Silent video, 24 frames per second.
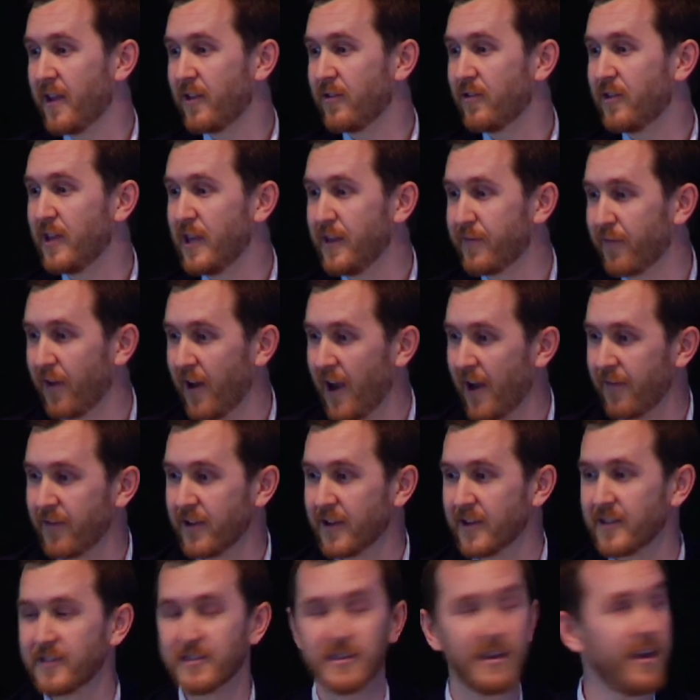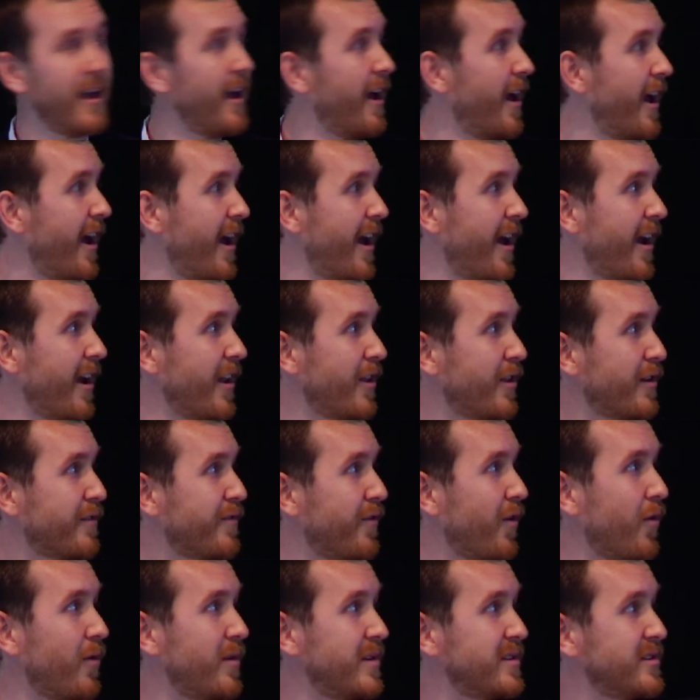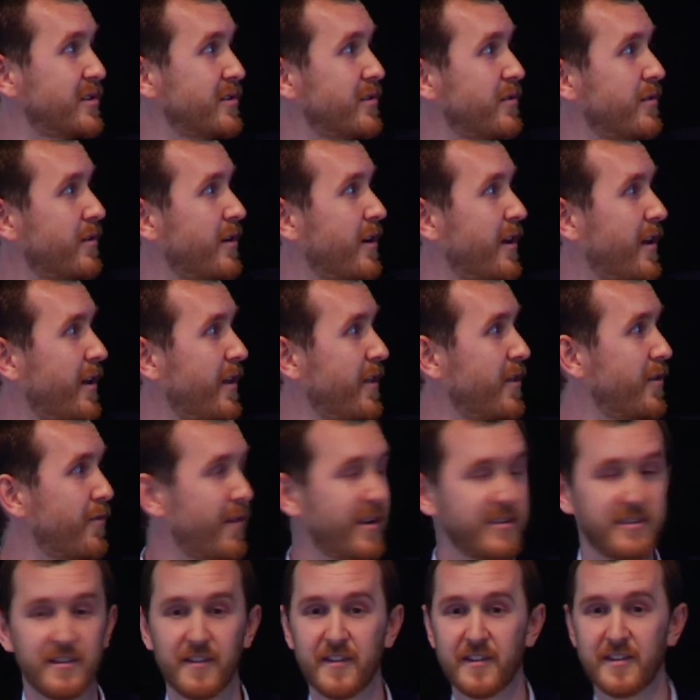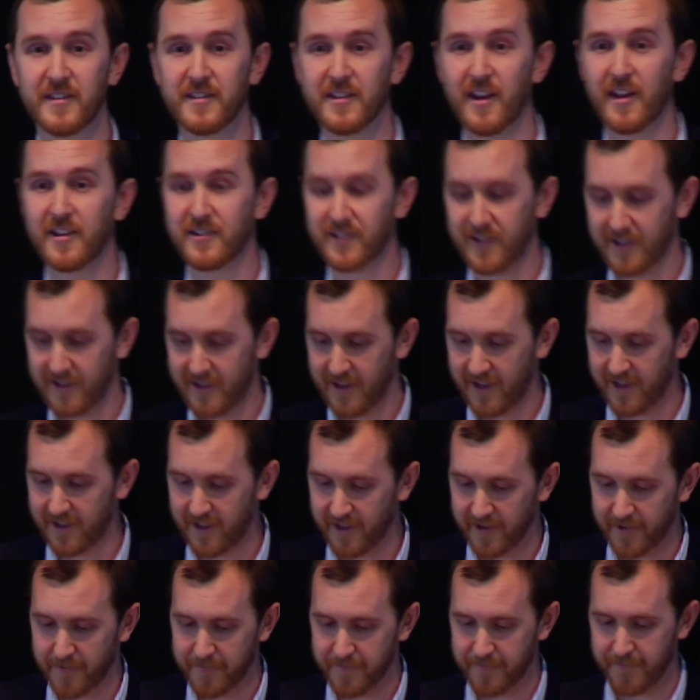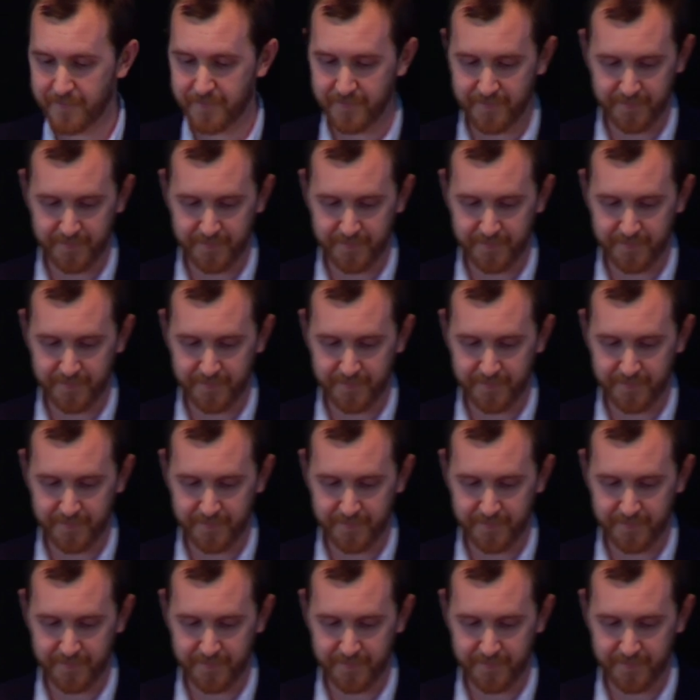Thank you, Keith, for having us, and I look forward to the rest of the discussion. Thank you.